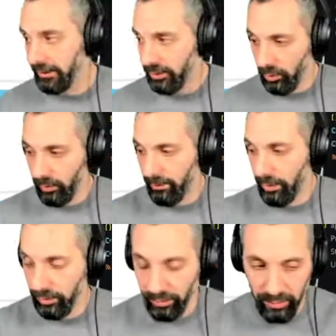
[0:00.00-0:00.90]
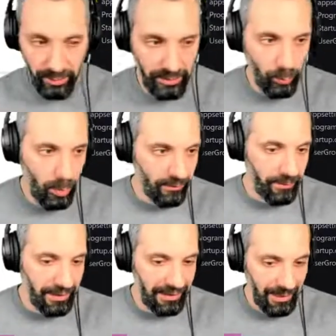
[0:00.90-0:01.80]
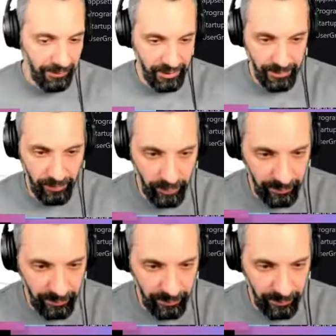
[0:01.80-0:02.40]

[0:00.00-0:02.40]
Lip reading: So with Bogus, it's one of the main libraries by the way,